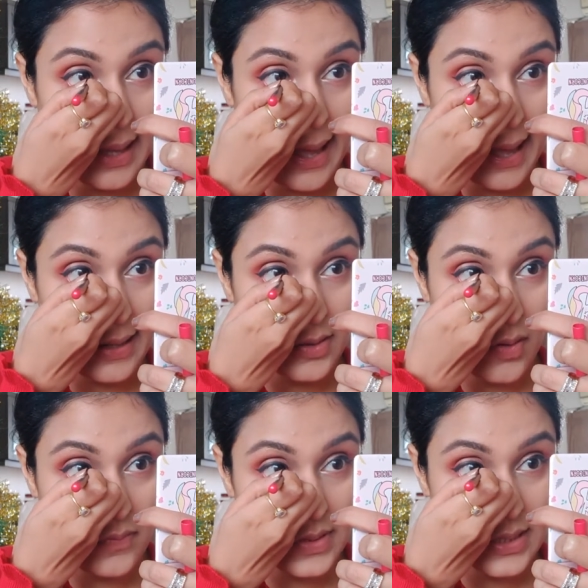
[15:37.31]
and
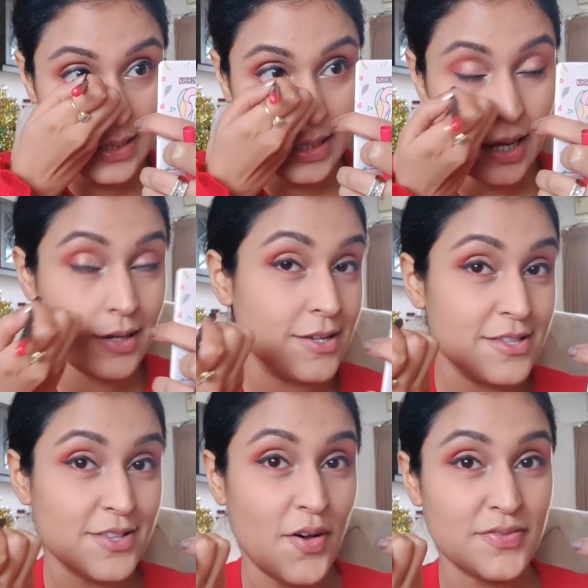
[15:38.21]
obviously the
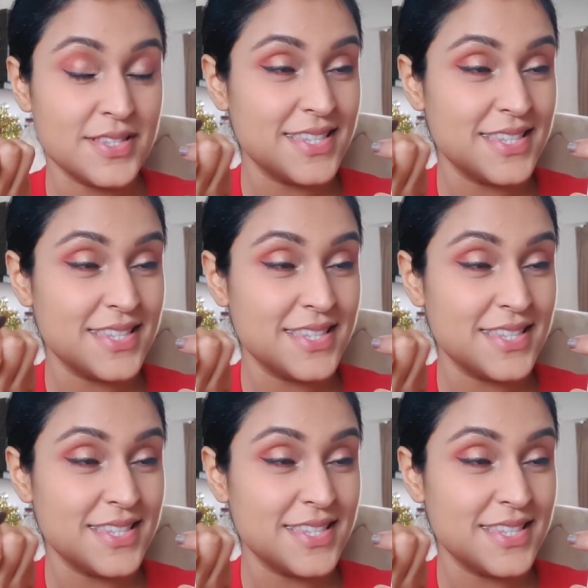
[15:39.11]
colors of the